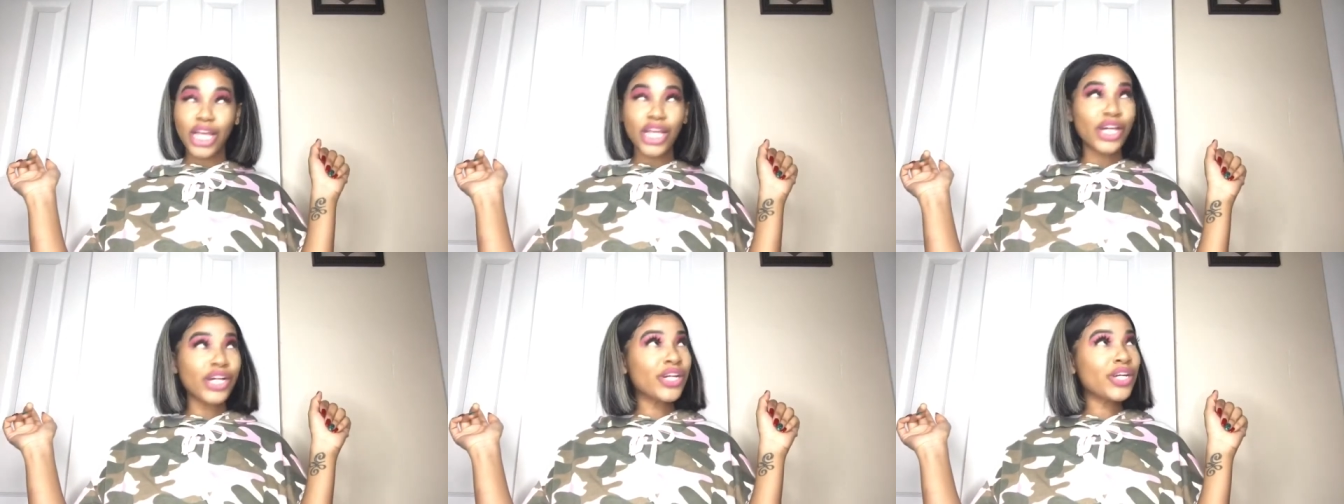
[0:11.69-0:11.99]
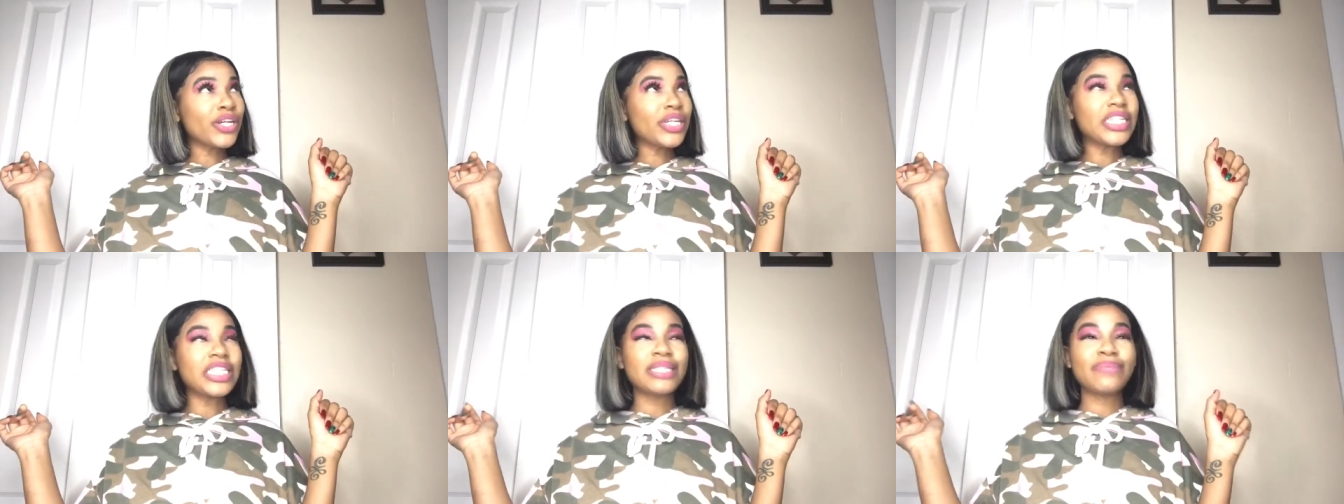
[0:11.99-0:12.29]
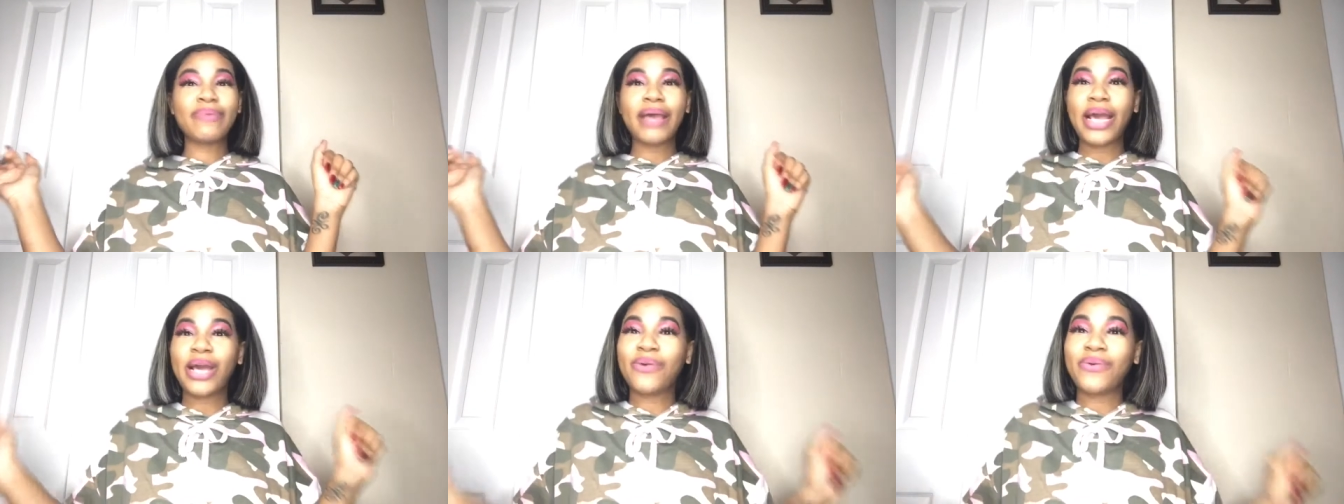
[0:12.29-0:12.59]
your girl is
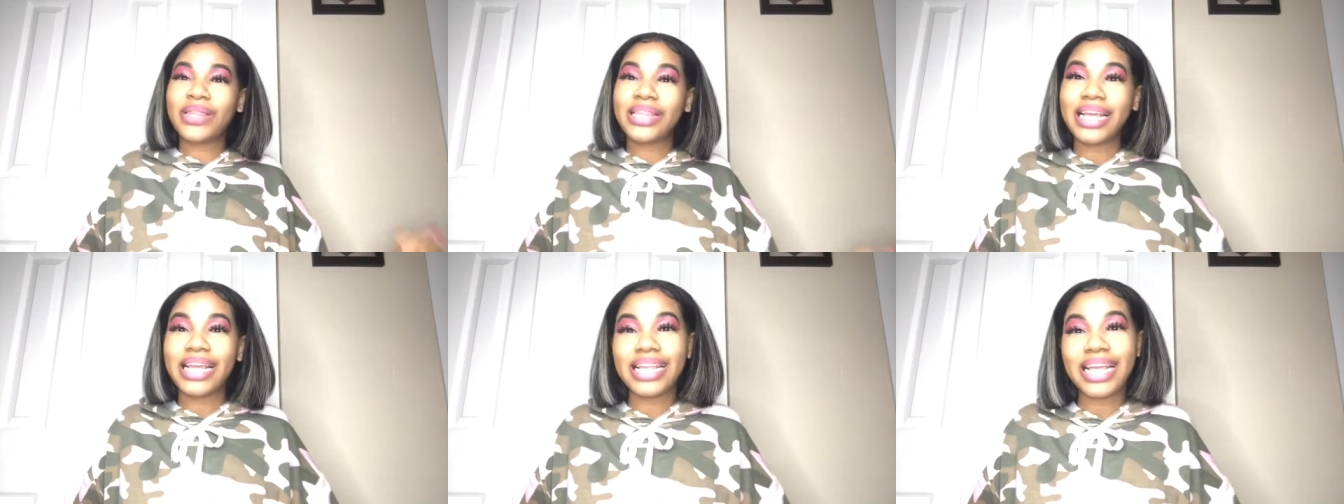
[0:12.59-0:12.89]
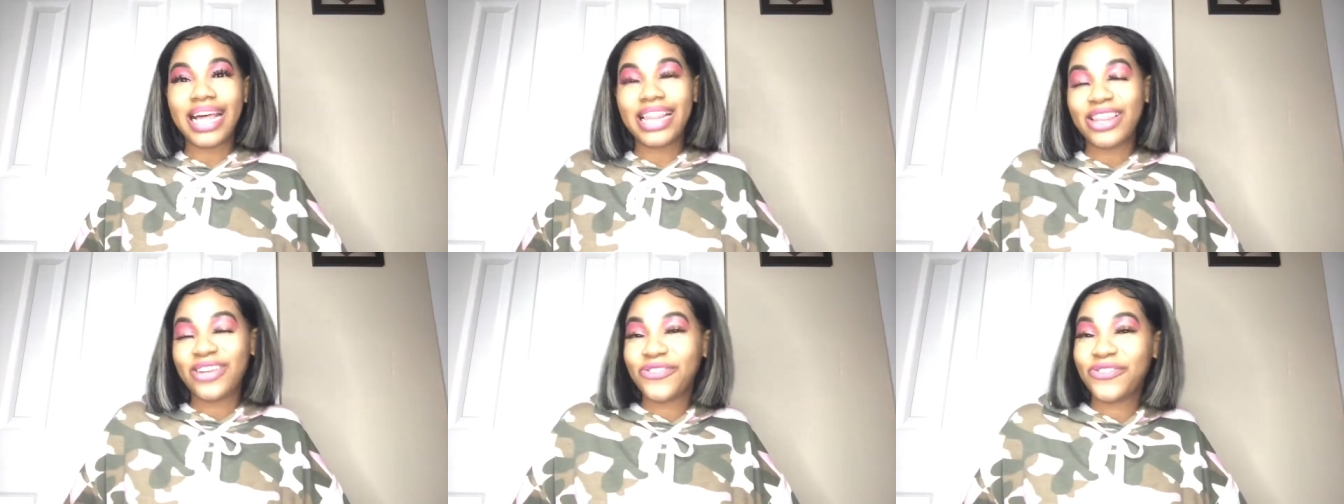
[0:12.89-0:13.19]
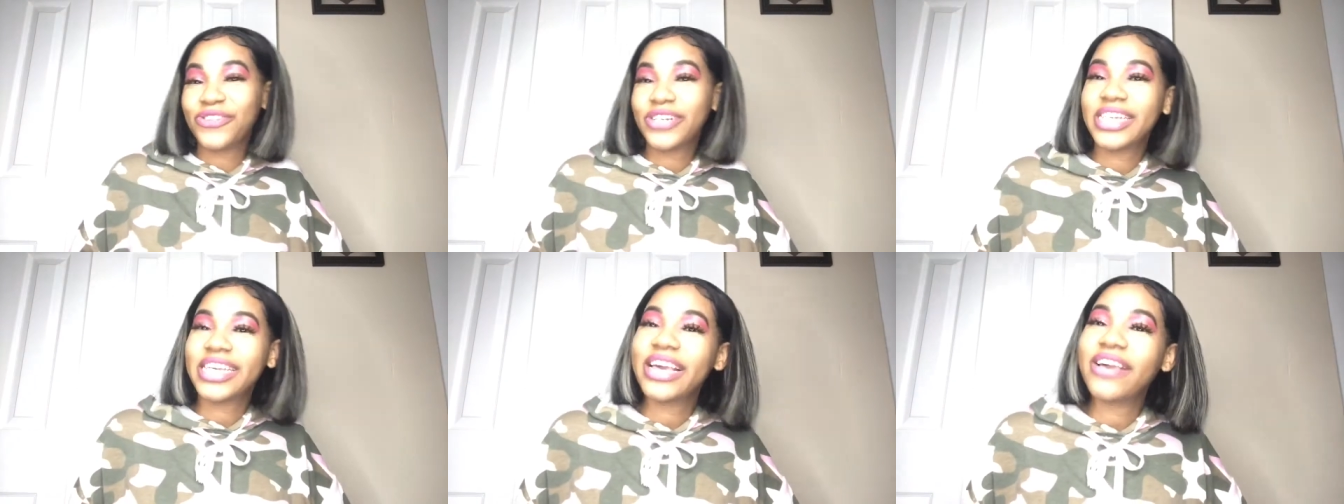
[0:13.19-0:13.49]
back with another
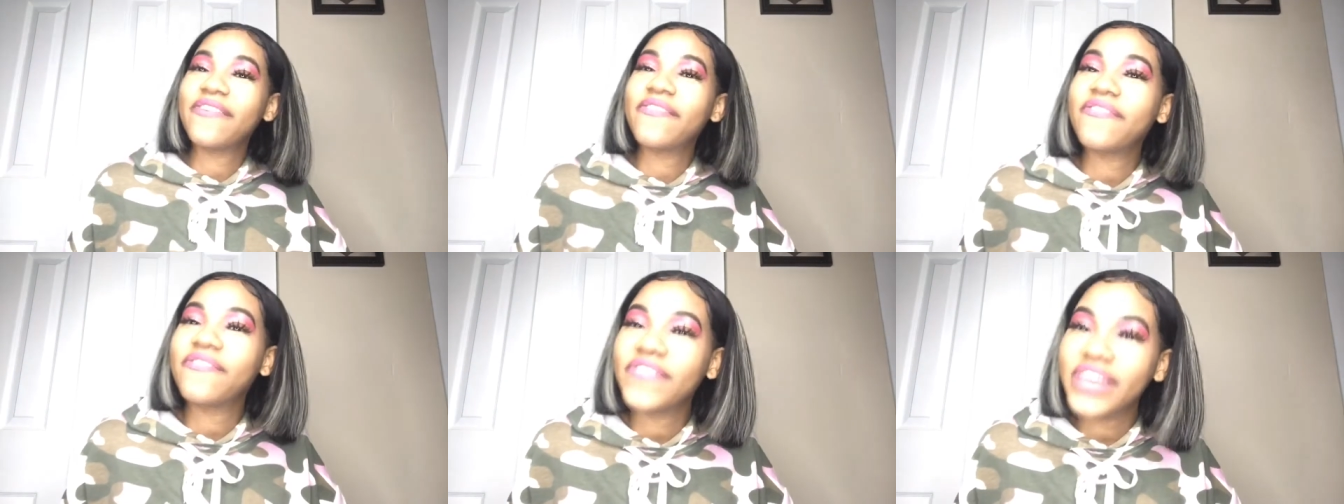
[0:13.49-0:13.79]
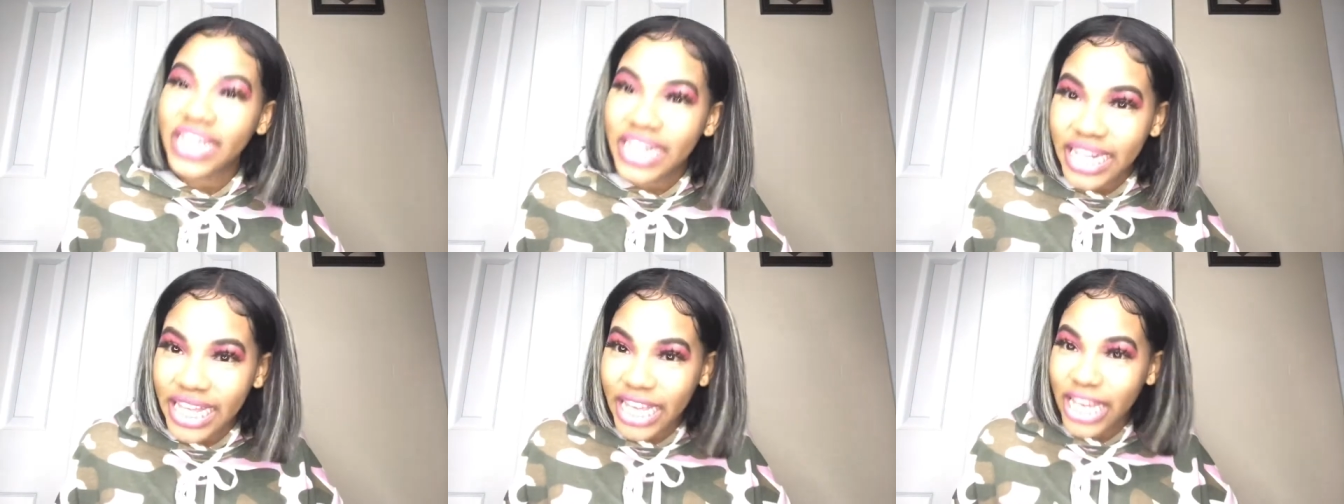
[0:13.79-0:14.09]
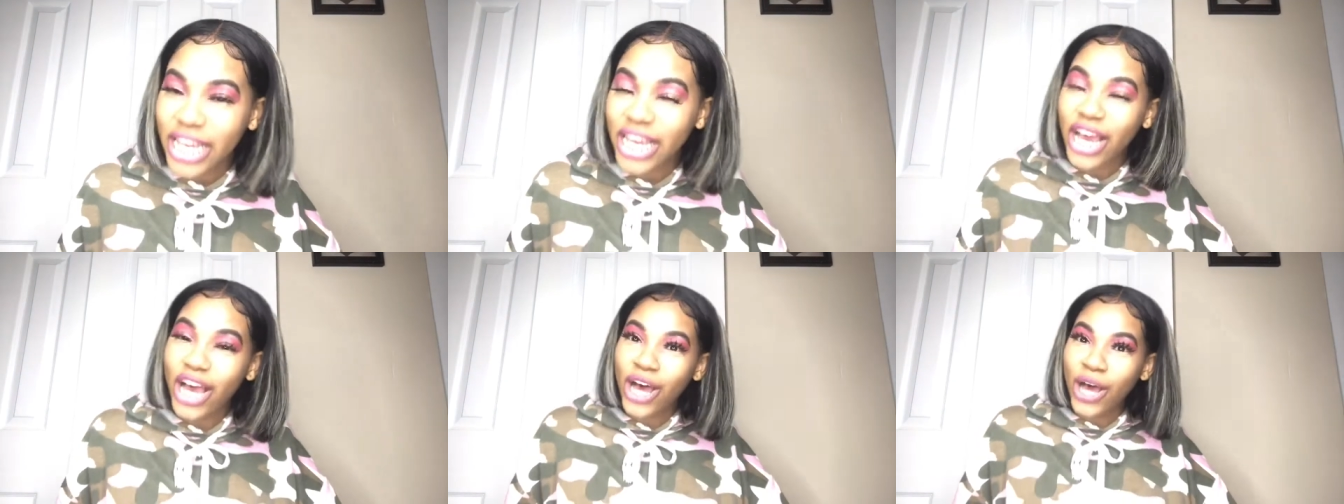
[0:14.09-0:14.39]
freaking
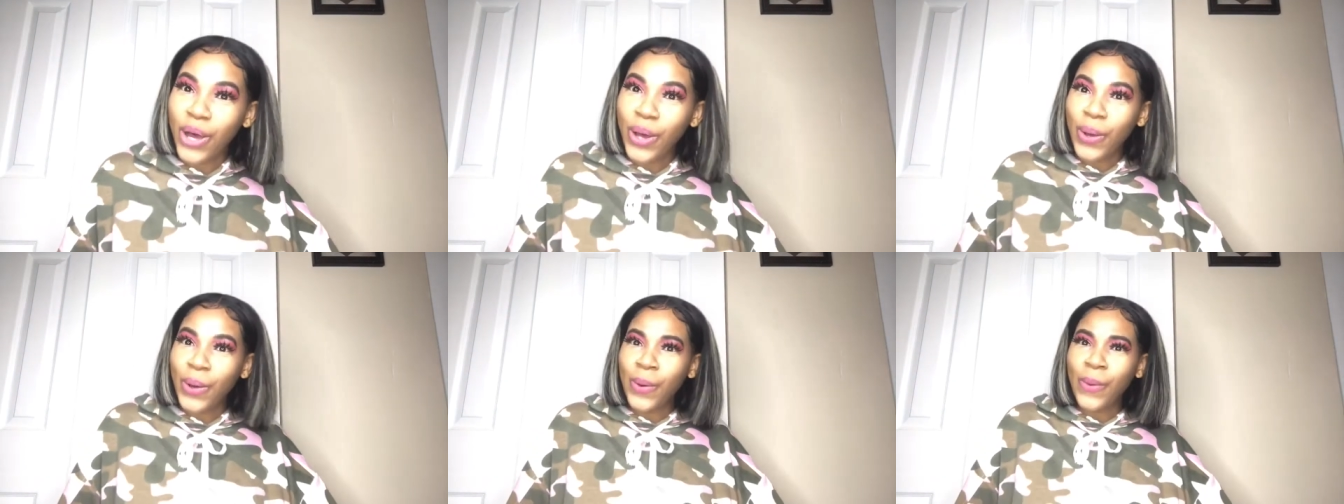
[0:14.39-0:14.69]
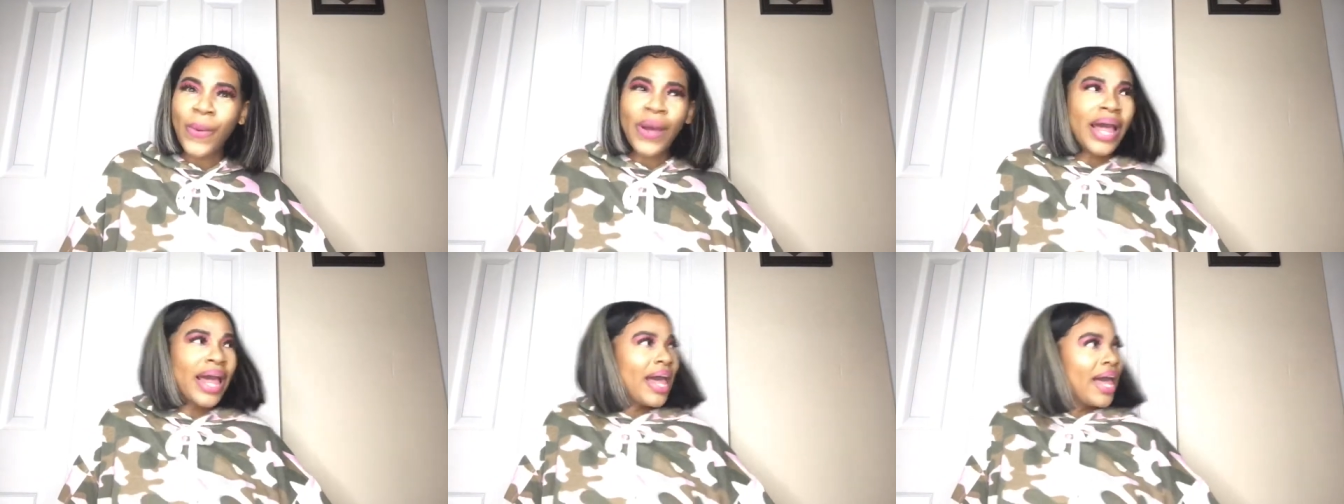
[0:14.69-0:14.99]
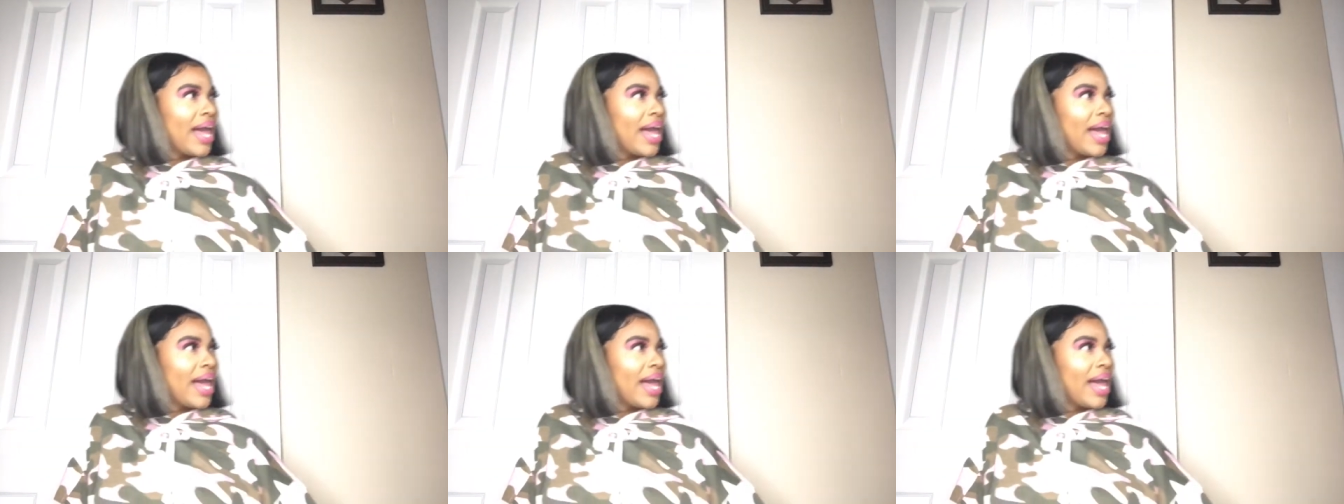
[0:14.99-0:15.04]
video.